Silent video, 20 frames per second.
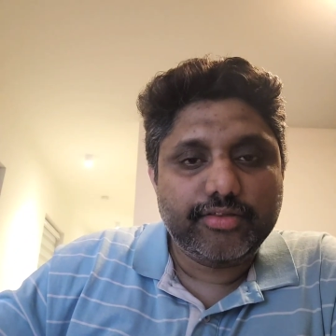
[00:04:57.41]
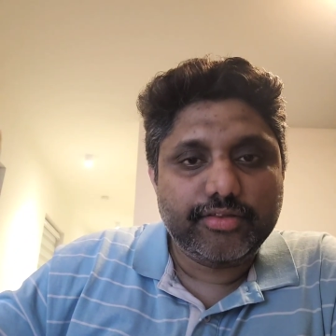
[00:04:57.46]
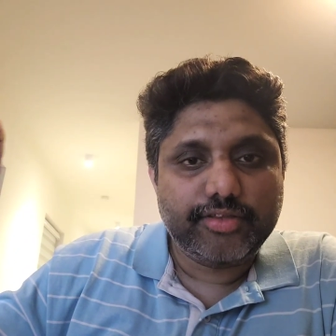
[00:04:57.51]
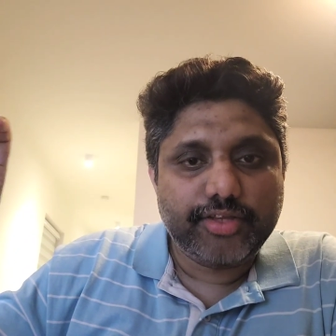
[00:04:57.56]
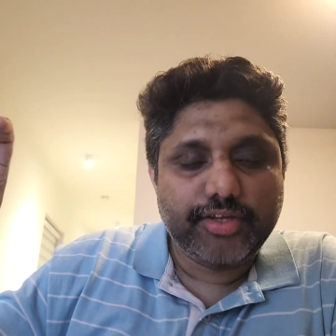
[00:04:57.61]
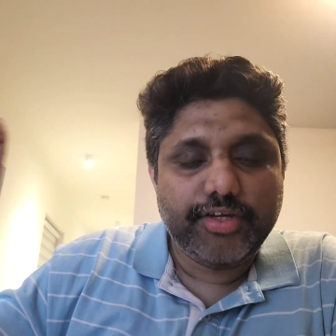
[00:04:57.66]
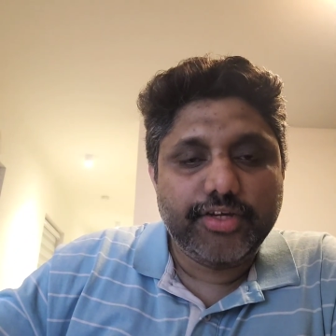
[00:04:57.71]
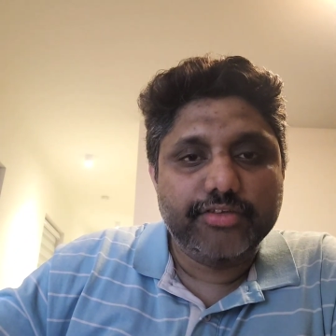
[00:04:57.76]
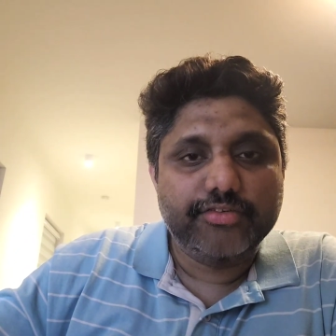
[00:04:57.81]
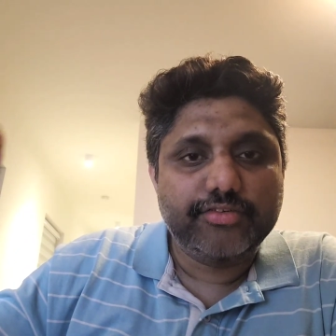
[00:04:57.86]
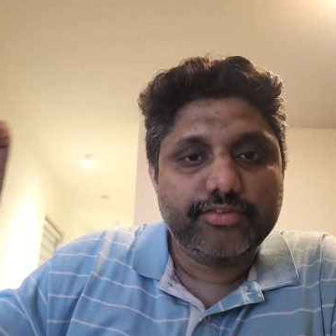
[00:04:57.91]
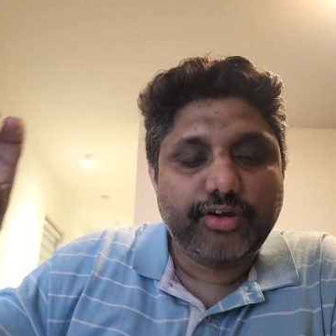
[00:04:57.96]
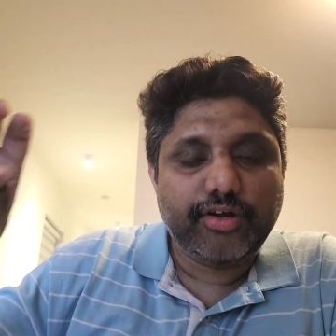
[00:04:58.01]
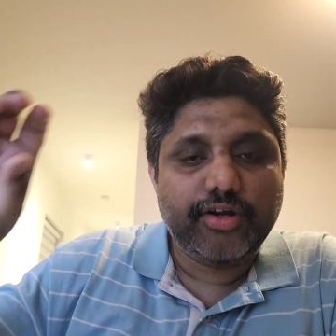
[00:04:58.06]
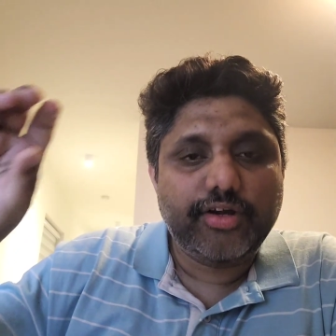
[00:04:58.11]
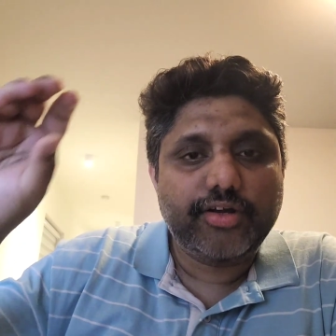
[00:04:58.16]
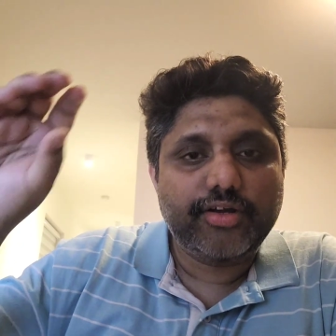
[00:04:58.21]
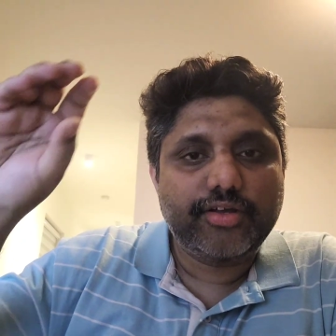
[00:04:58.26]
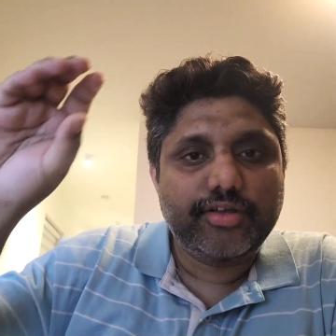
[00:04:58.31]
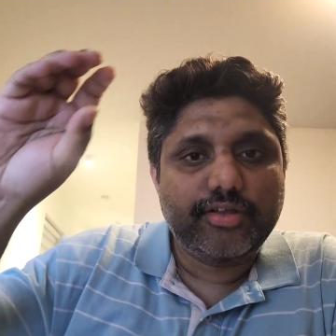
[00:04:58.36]
It is
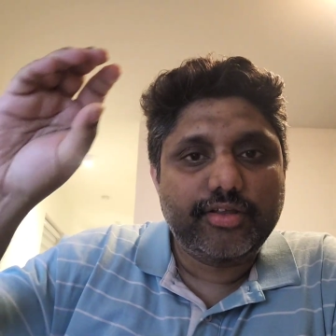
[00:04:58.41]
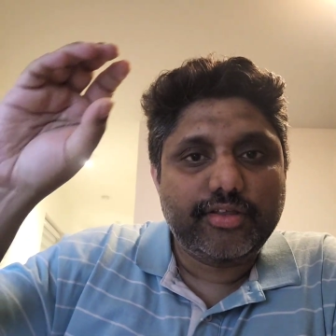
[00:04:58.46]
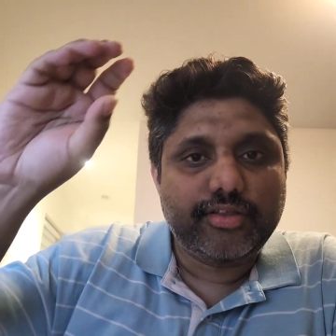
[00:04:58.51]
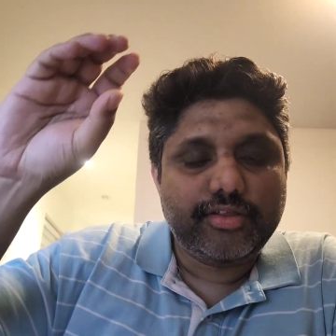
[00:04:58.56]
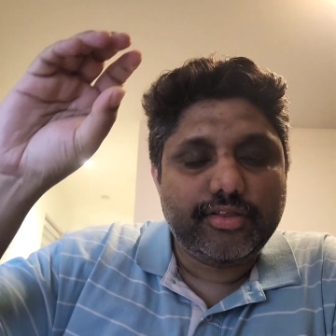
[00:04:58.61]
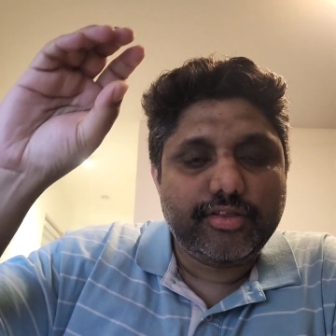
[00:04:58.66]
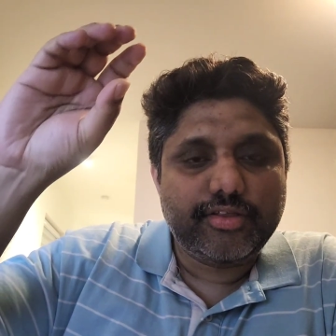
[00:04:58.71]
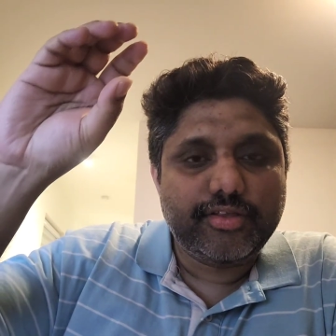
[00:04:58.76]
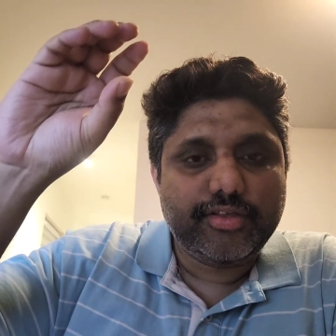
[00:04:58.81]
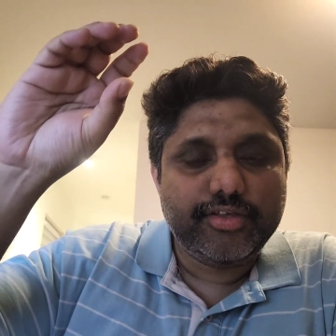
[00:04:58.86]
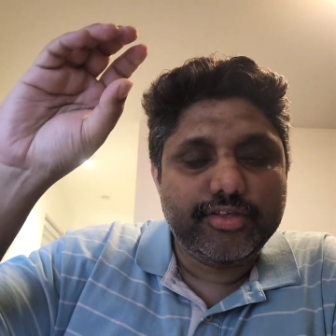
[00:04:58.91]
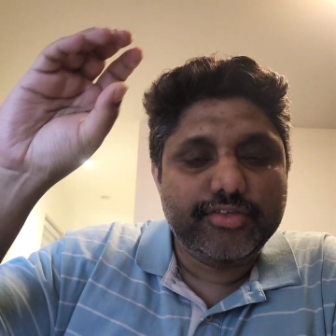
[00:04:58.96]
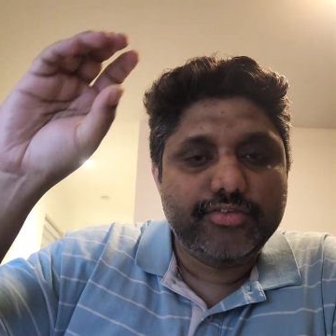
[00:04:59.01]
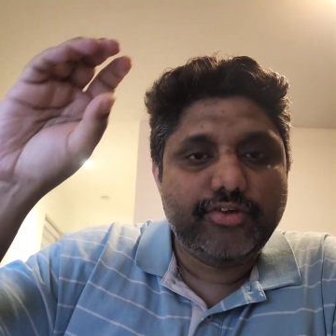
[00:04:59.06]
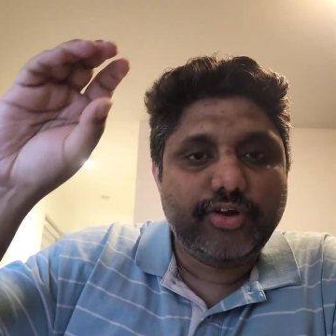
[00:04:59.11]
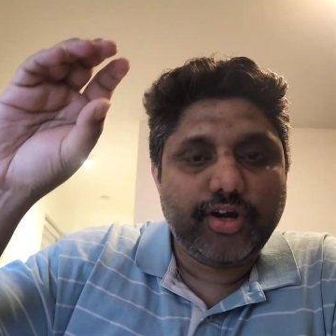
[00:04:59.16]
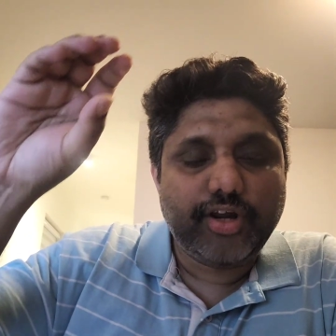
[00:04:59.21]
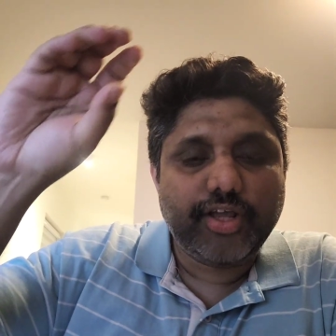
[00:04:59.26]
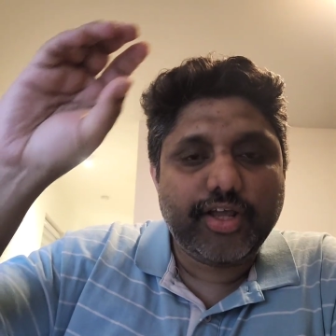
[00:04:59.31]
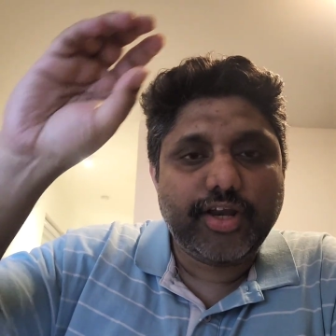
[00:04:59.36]
not
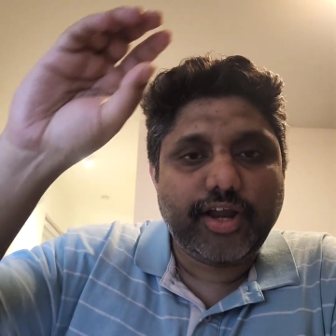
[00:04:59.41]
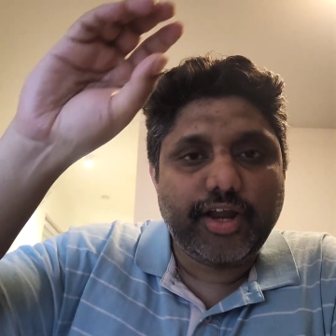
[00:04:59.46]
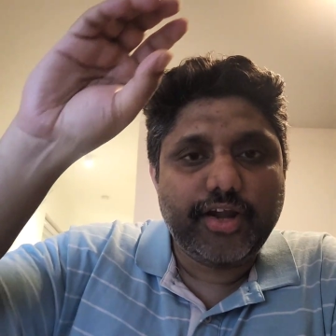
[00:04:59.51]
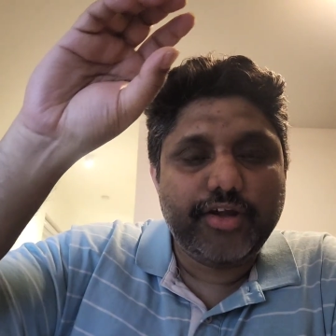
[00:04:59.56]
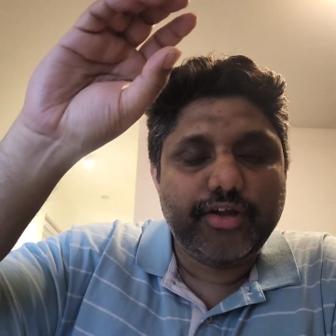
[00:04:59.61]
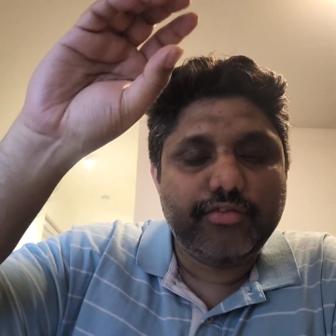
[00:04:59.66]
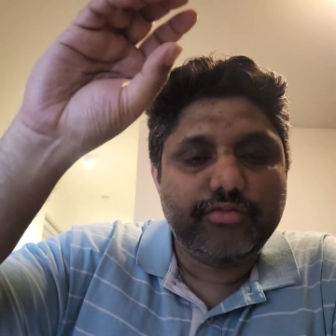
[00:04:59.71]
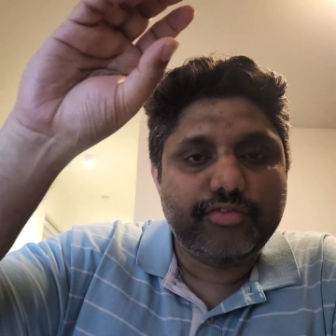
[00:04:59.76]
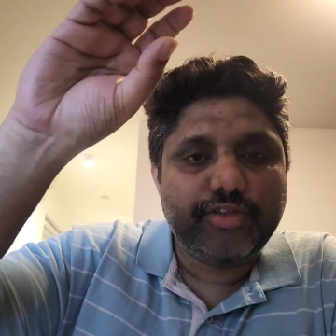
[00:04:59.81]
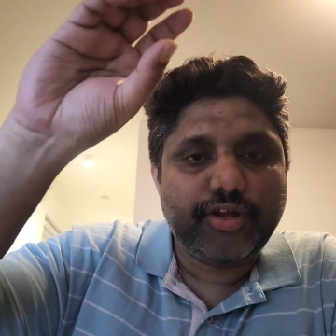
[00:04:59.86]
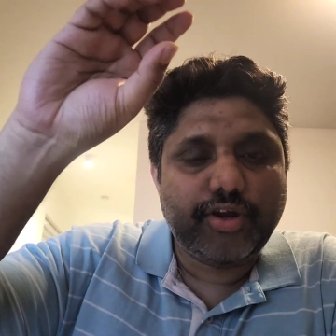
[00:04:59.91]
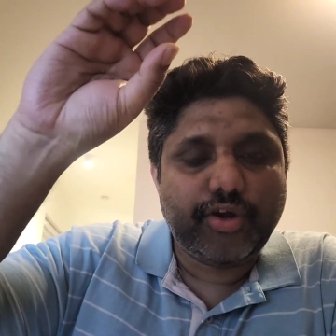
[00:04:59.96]
a client of the